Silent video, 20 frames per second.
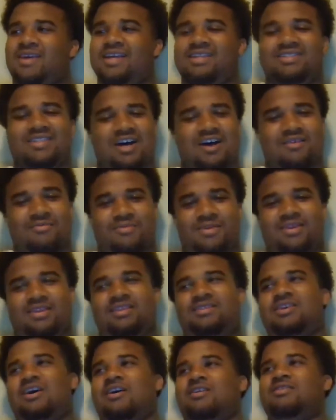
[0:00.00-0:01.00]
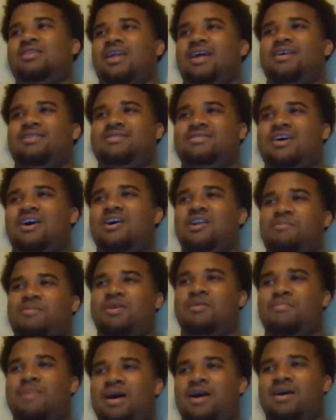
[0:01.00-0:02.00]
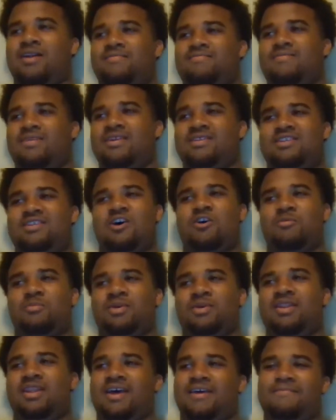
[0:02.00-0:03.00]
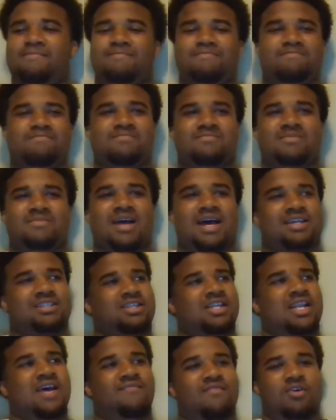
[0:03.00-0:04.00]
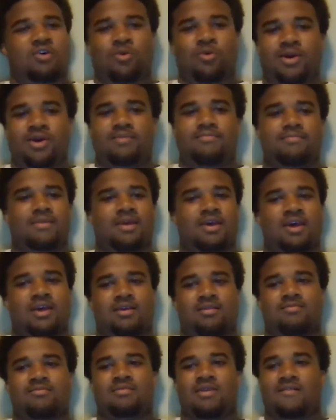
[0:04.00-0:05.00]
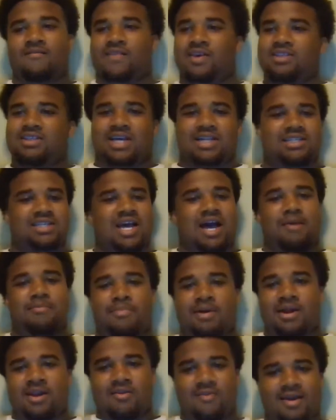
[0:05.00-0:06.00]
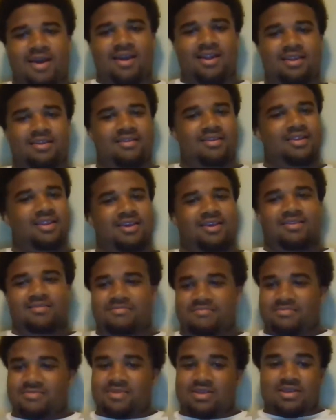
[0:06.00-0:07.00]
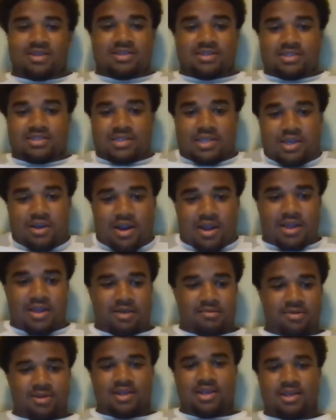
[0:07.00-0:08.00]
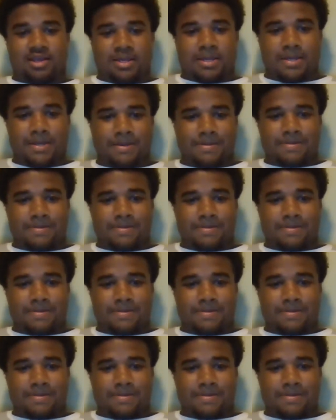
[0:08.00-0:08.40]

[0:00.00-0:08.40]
he taught me he talked like talked to me about it and told me that I should never quit. And eventually I just got better at it. And then here I am today.